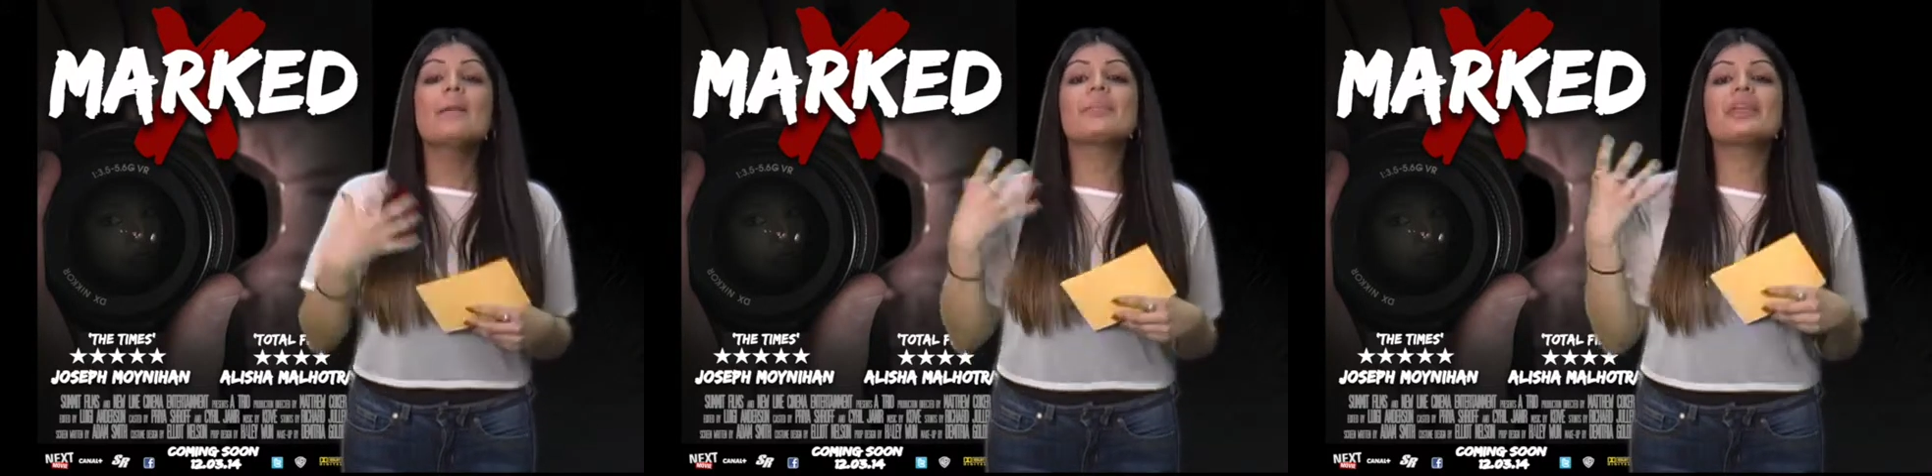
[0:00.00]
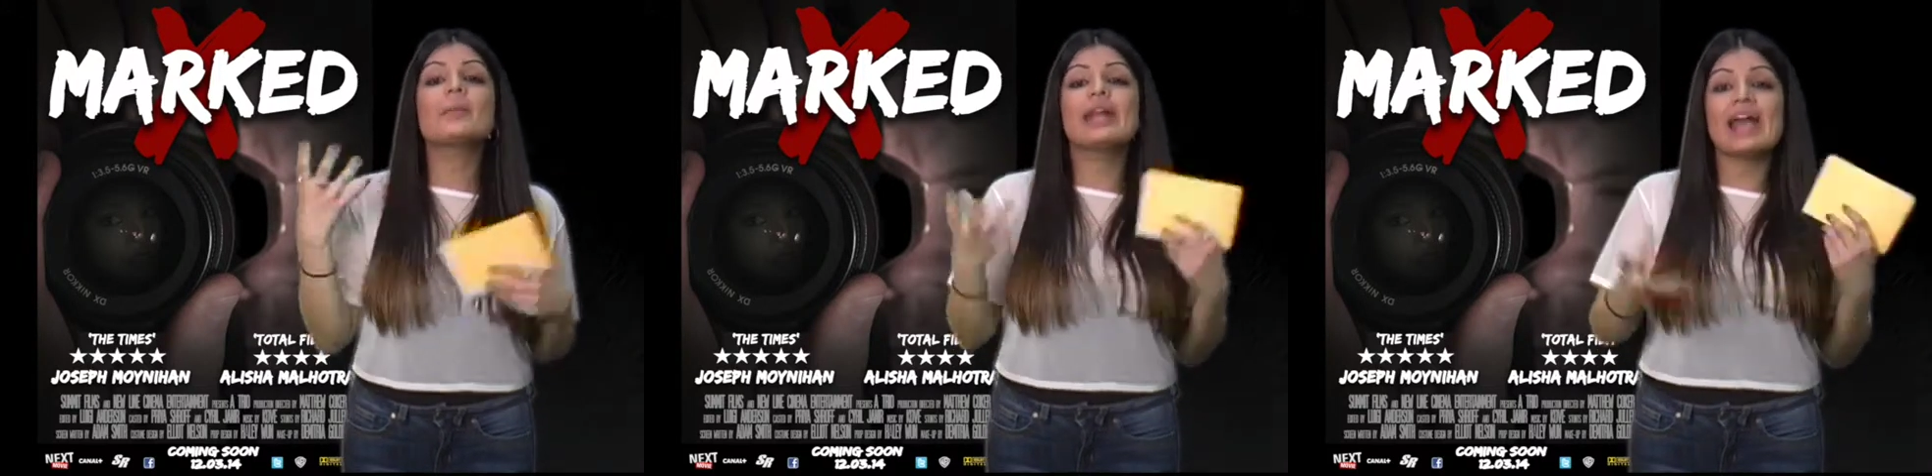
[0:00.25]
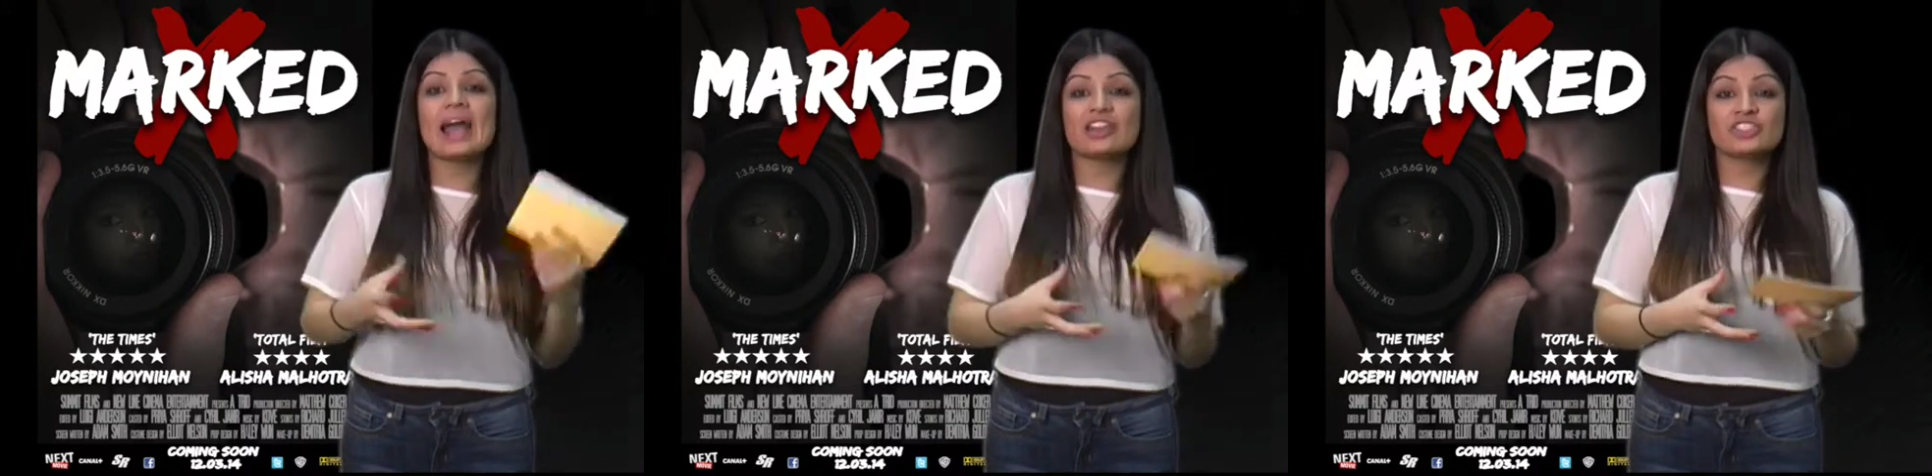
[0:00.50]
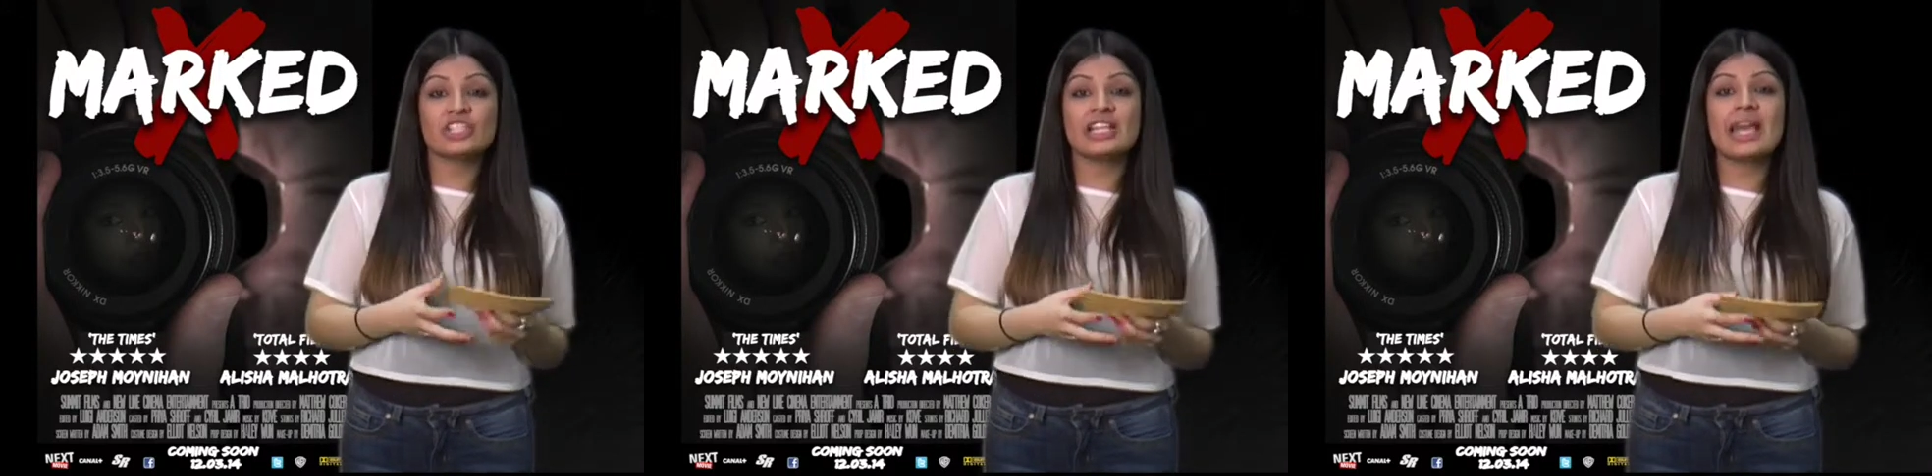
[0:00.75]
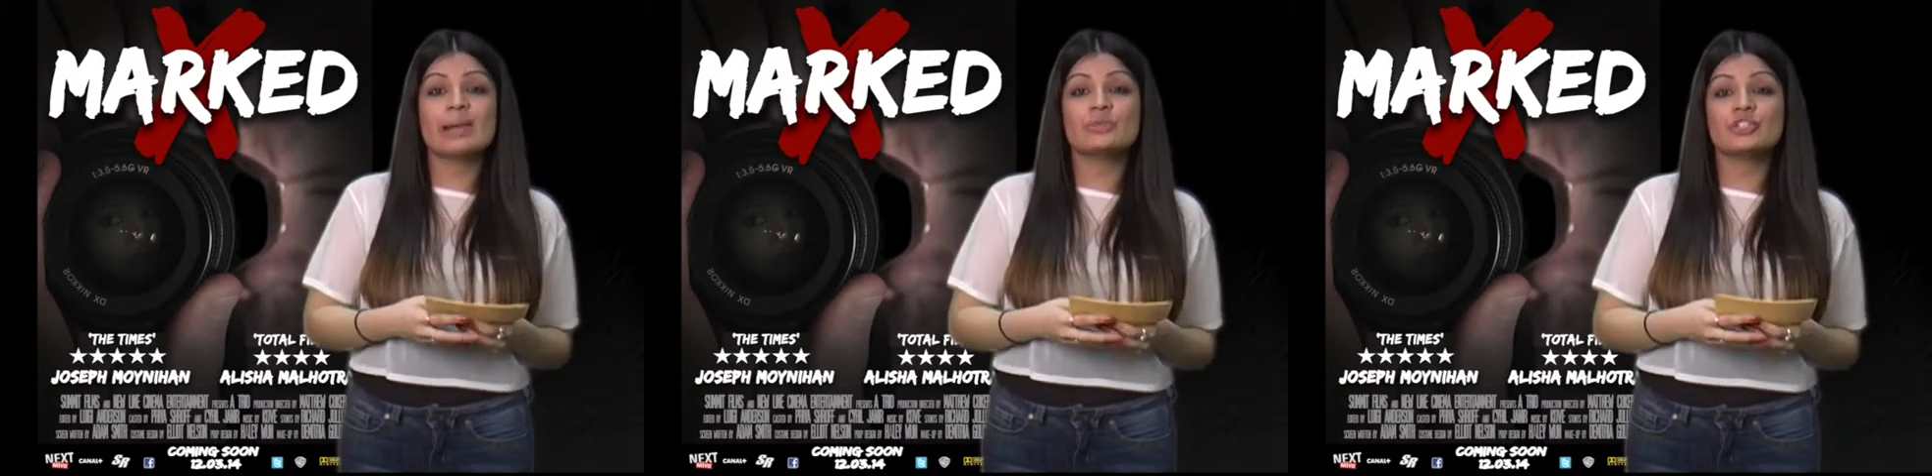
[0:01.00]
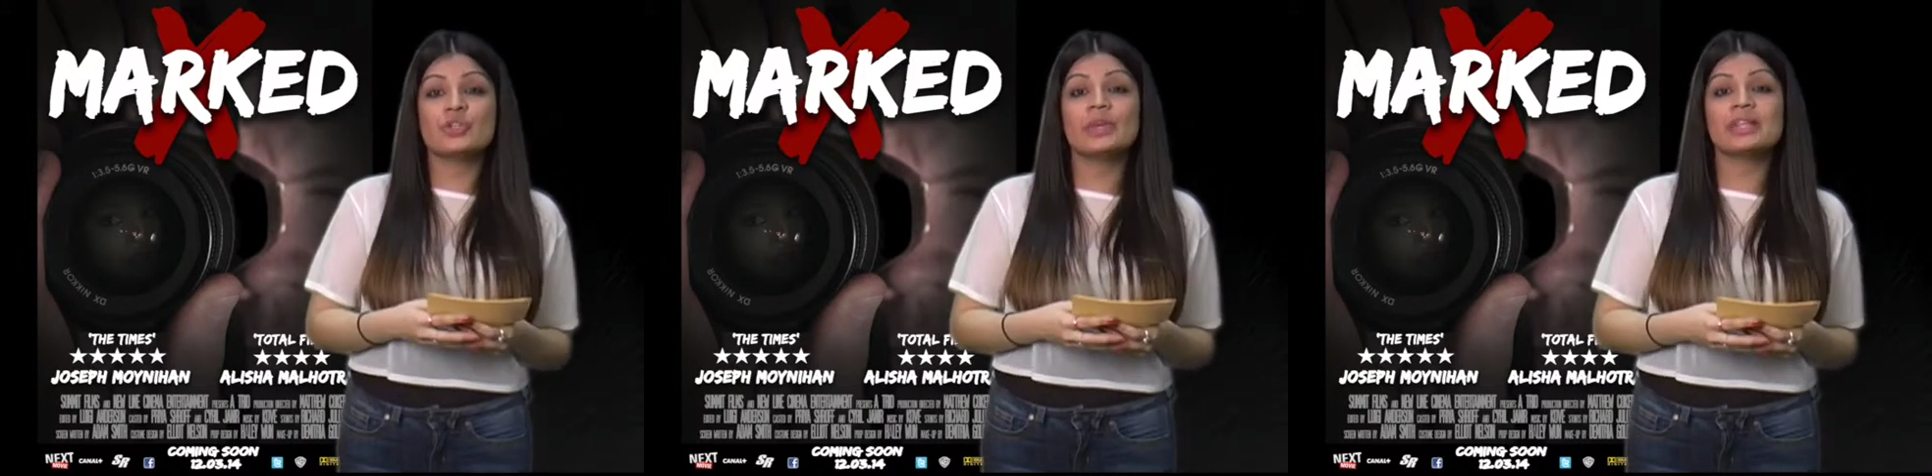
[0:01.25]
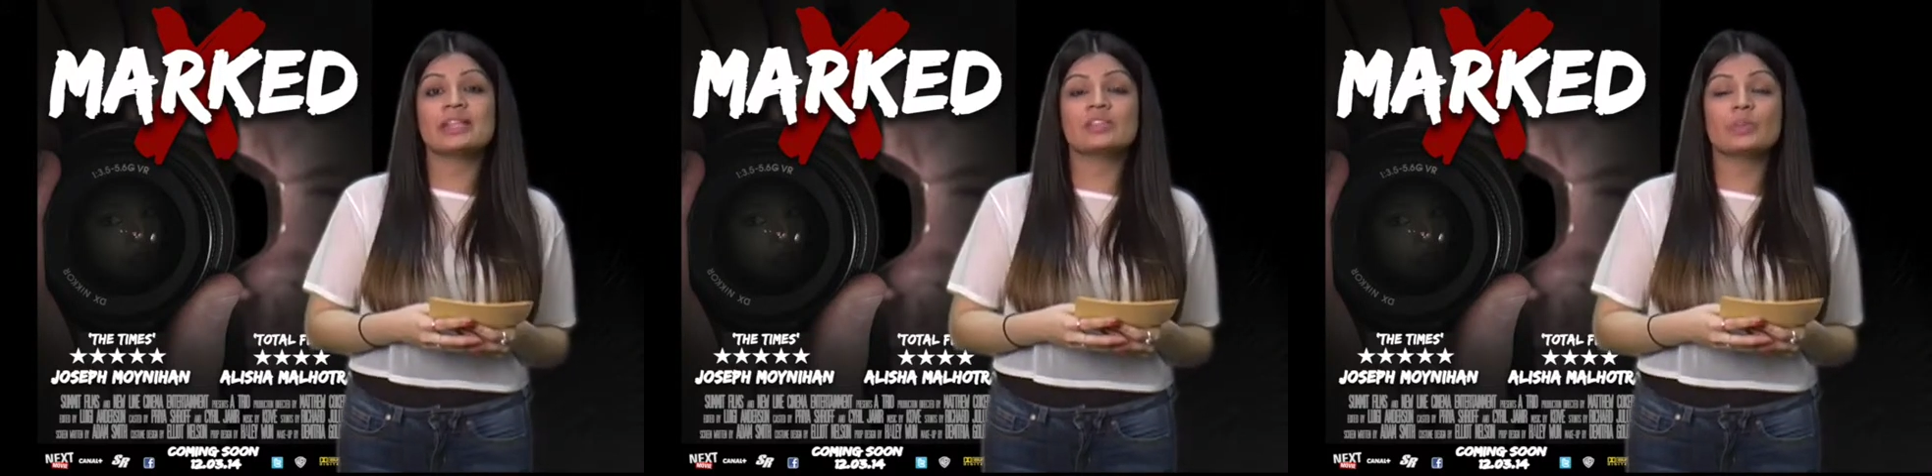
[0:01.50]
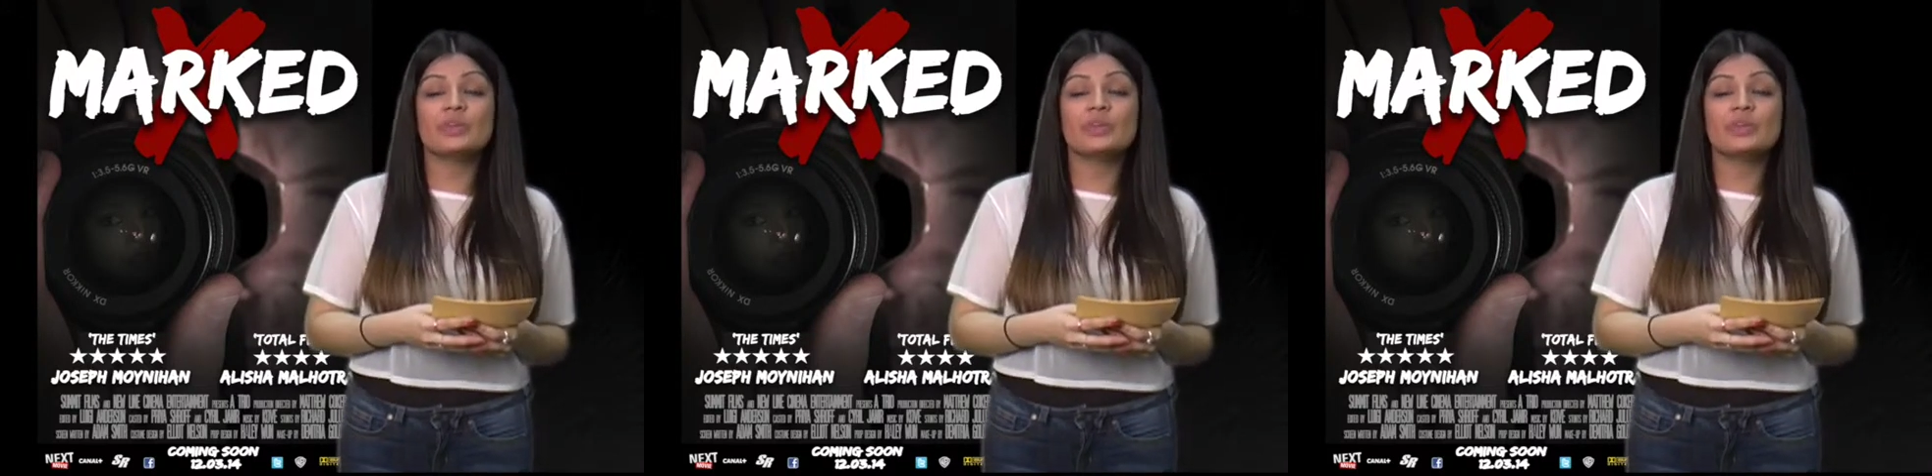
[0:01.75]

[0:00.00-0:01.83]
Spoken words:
But then when it actually came to doing this,